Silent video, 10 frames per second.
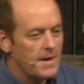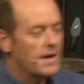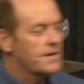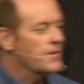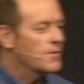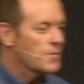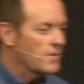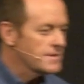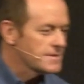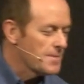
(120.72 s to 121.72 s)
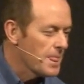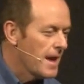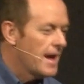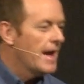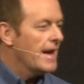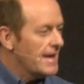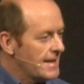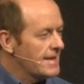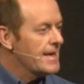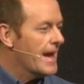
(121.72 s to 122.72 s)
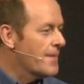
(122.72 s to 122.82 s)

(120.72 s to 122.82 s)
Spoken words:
and you know what it was? In the